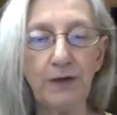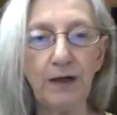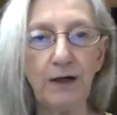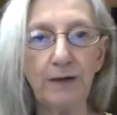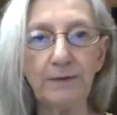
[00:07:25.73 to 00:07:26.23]

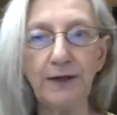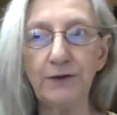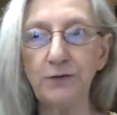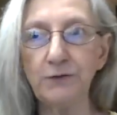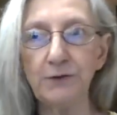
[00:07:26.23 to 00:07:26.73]

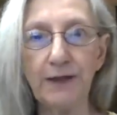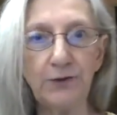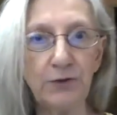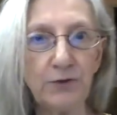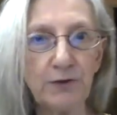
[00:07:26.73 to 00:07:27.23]
can
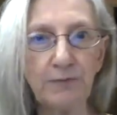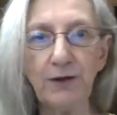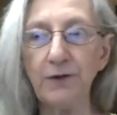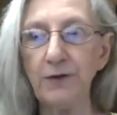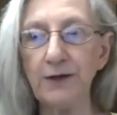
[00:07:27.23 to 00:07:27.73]
you
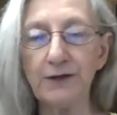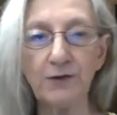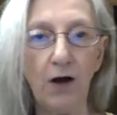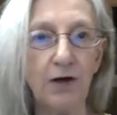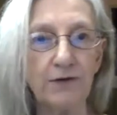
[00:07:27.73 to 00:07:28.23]
smell the
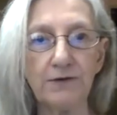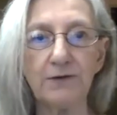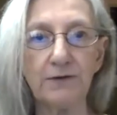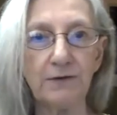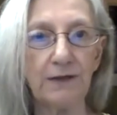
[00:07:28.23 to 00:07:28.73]
exhaust